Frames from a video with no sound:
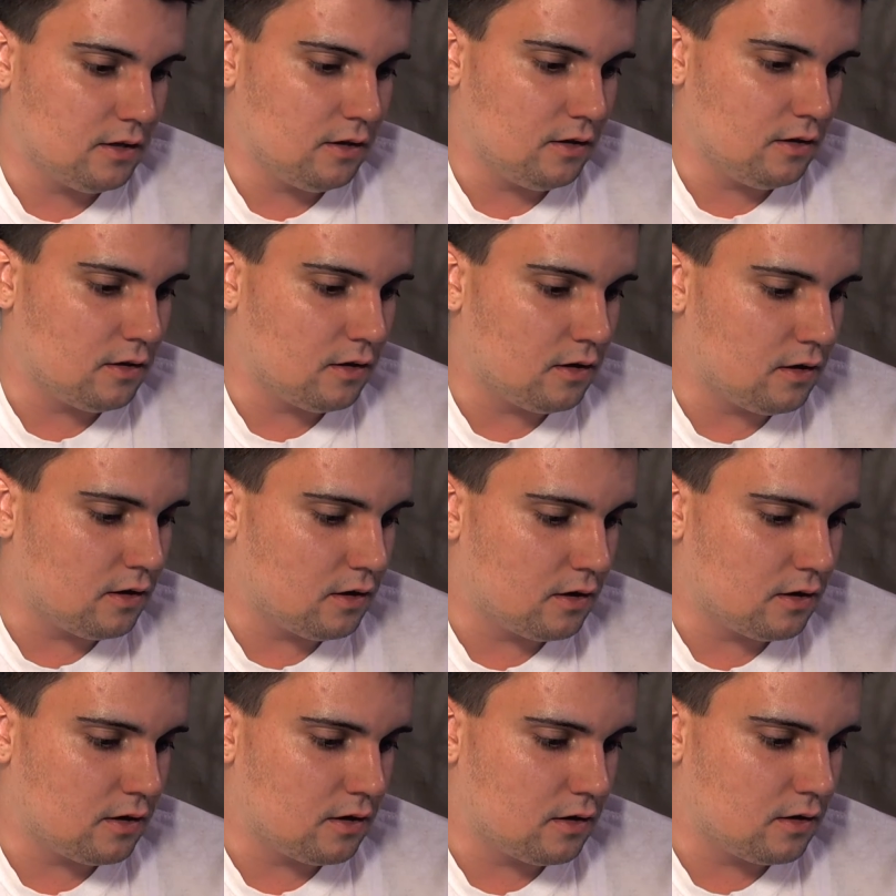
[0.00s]

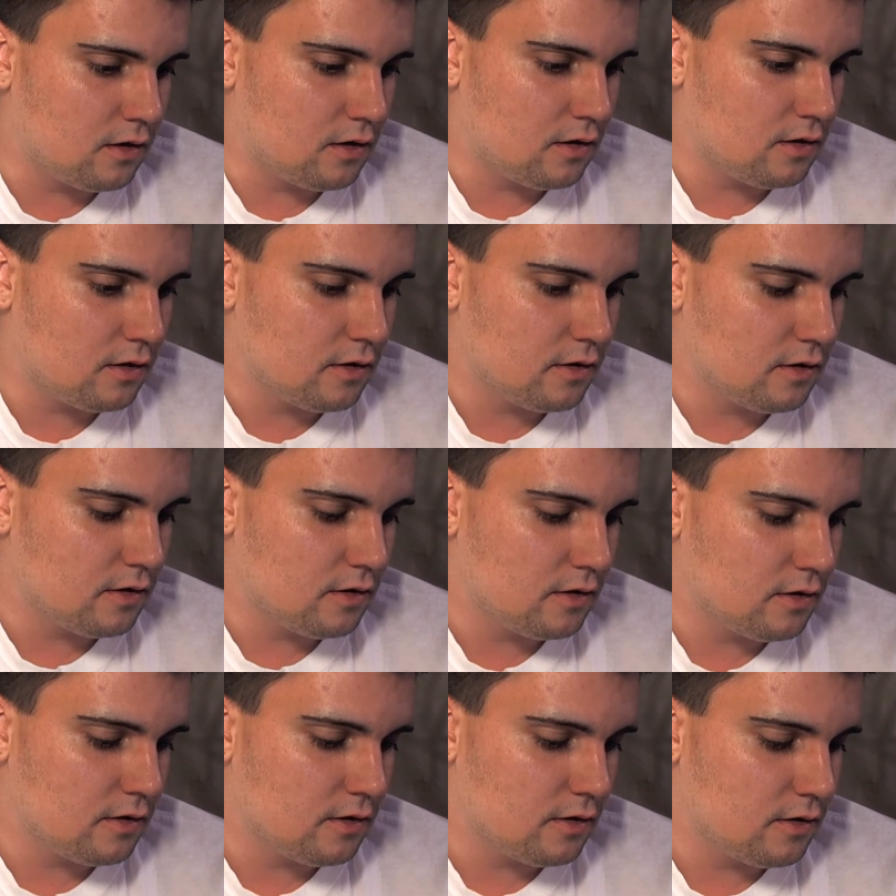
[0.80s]
Uh,
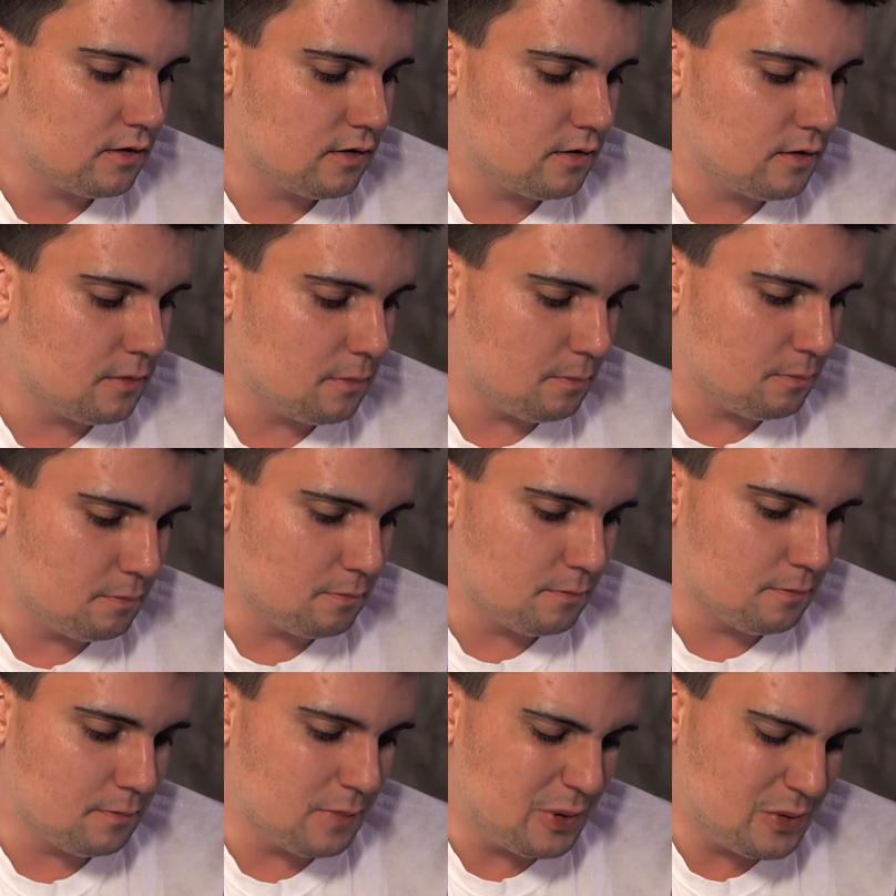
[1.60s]

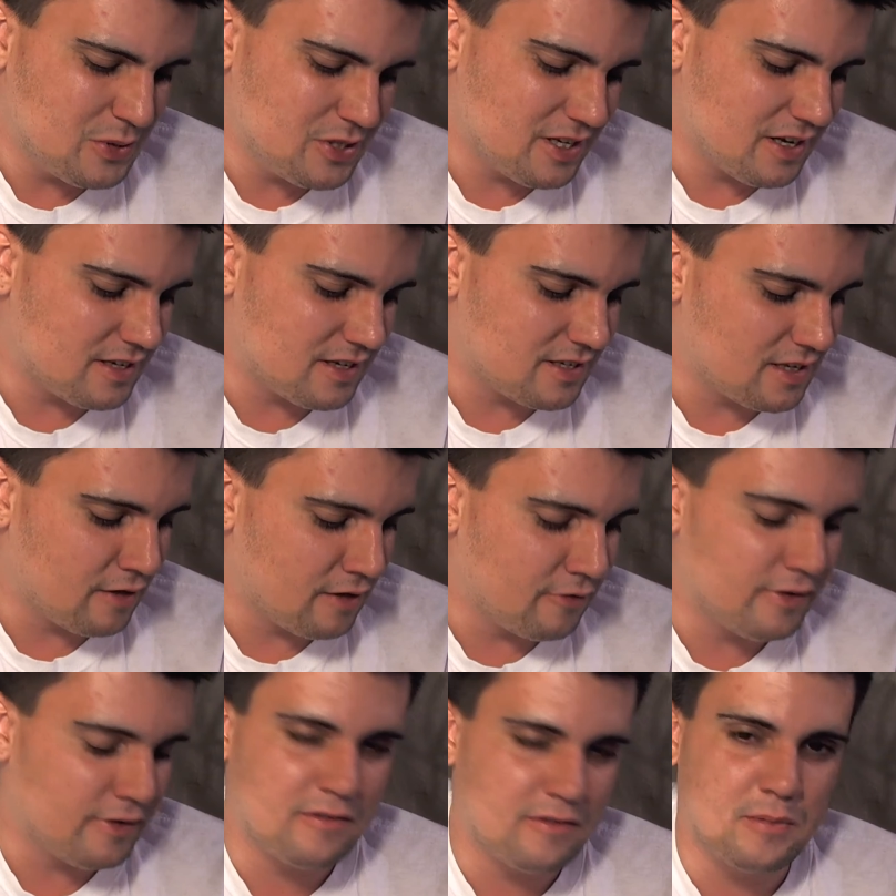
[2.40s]
most of the
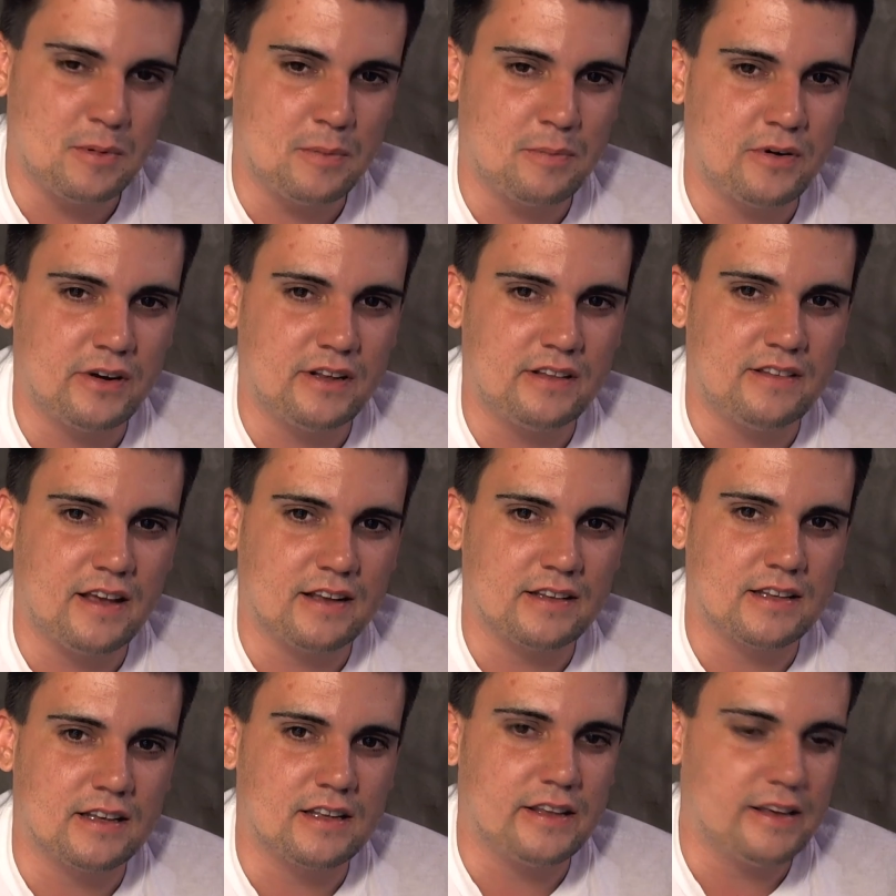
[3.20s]
stuff you have to be pretty
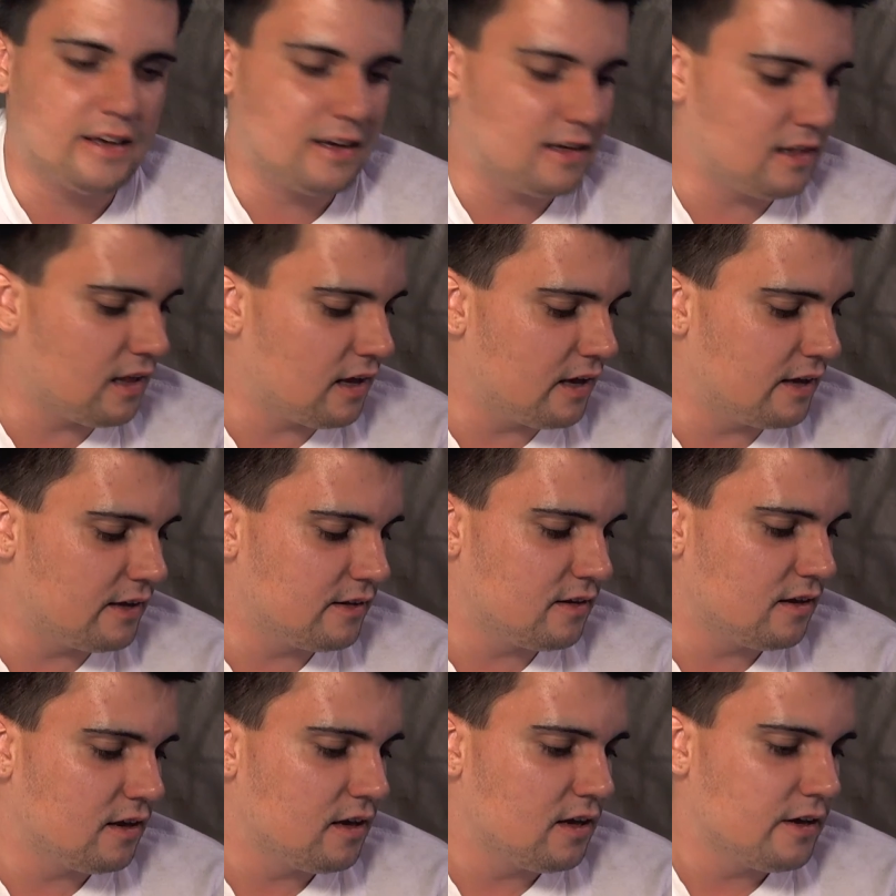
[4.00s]
technically inclined.
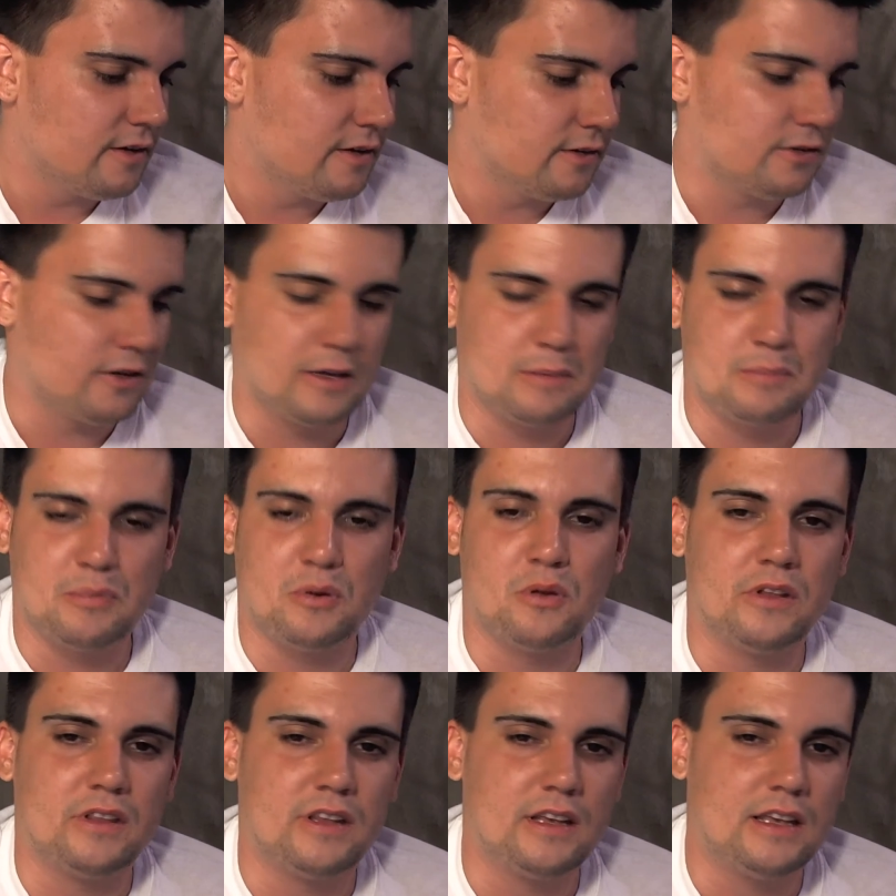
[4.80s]
So like
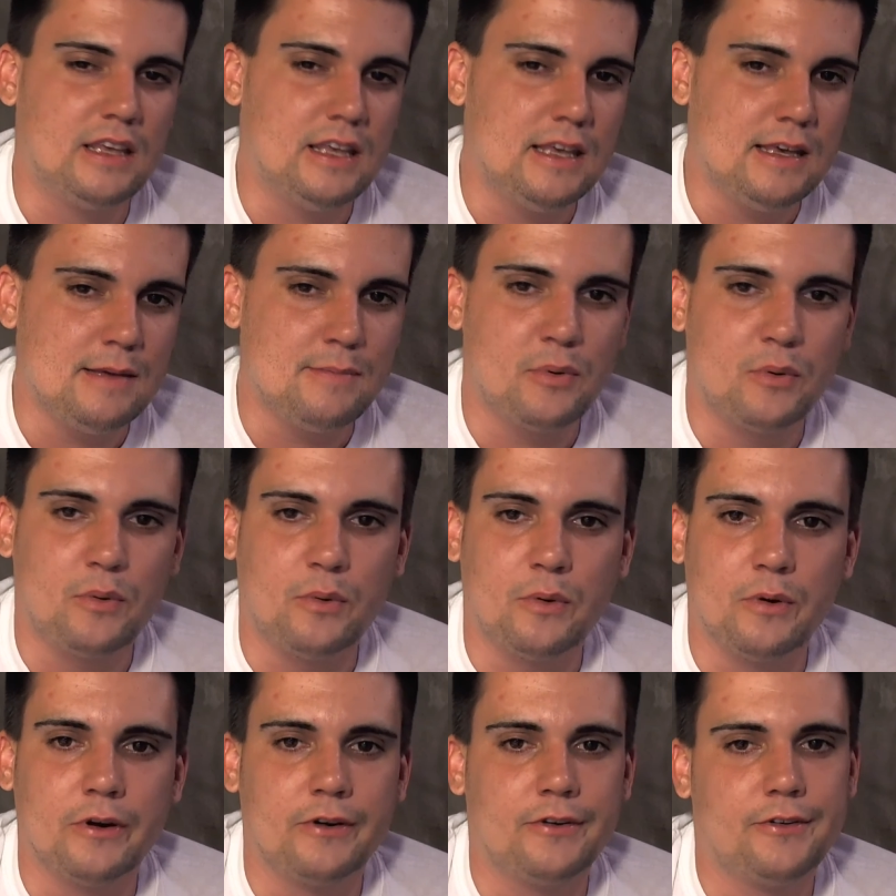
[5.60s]
pulling the
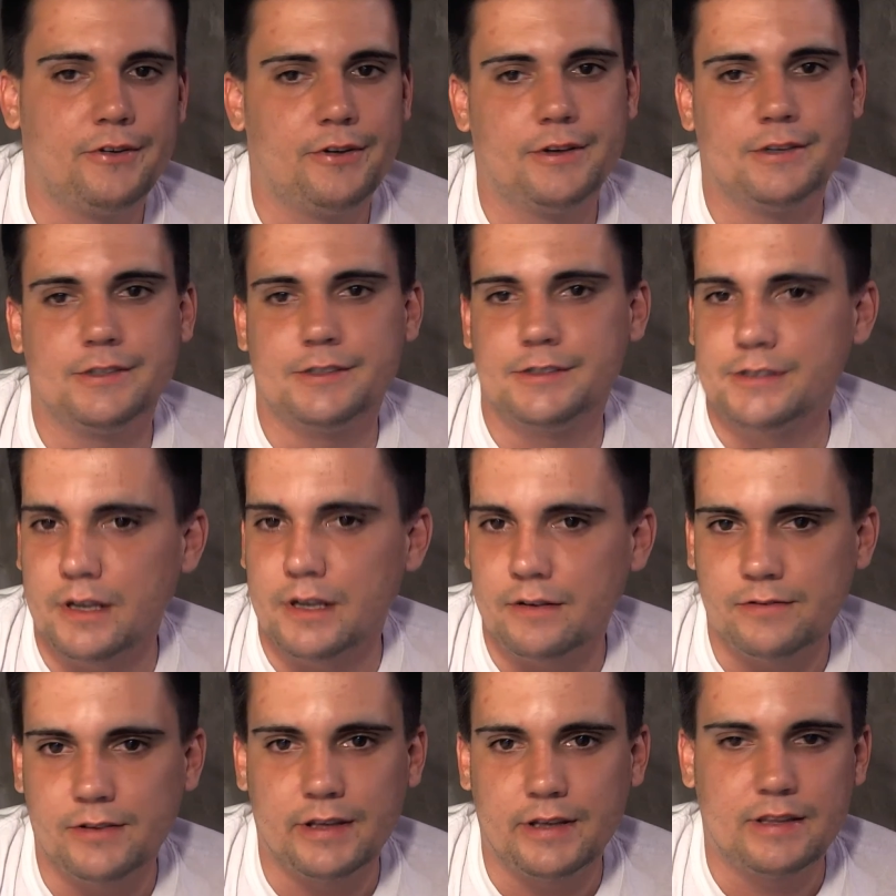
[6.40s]
keyboard,
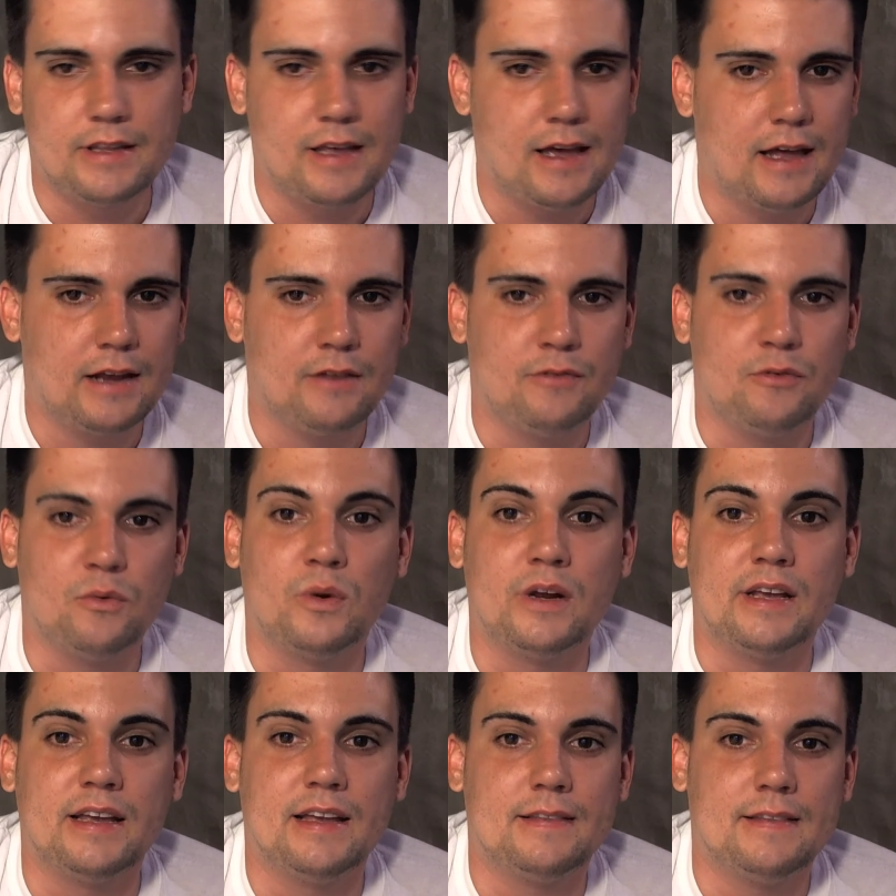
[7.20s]
stuff like that, if you
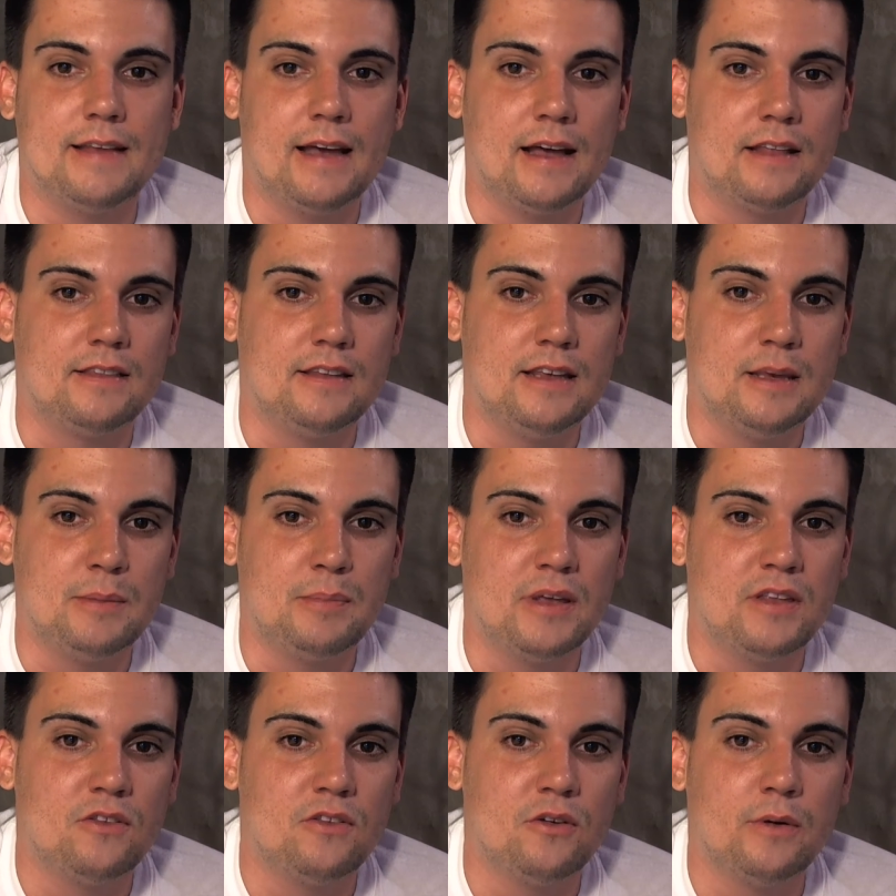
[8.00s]
want to get down deep
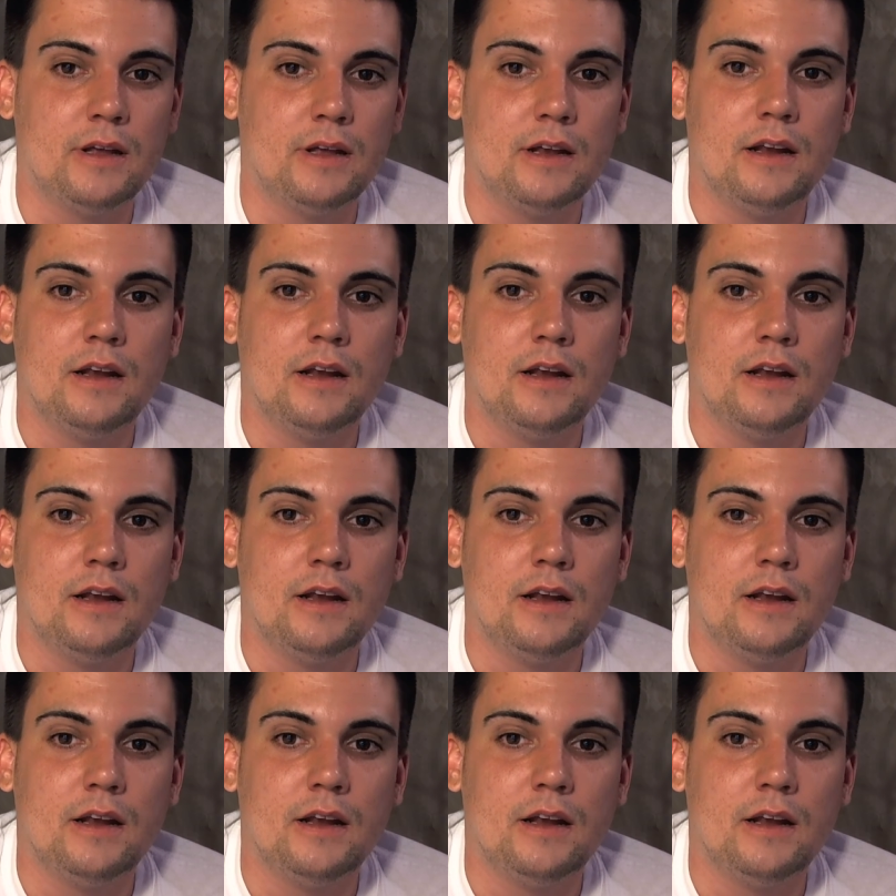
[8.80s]
into it.